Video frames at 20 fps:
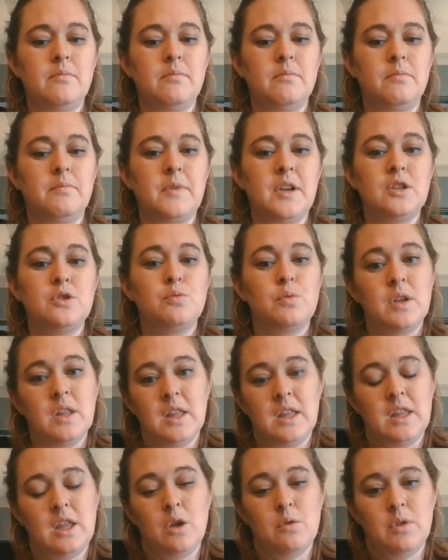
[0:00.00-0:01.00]
Because
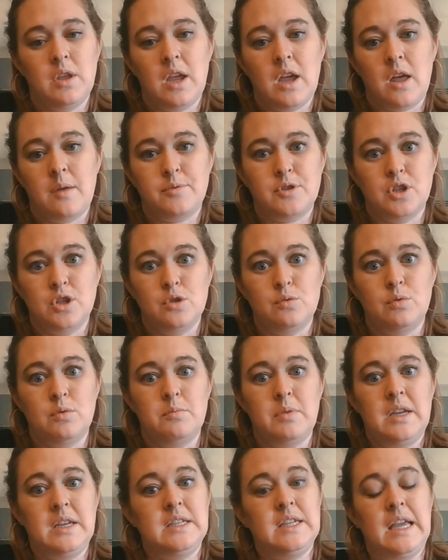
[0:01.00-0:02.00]
really the only options would
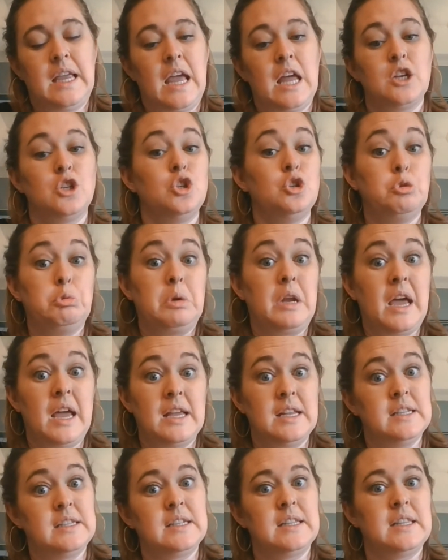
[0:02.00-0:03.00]
be to get 2 9s, and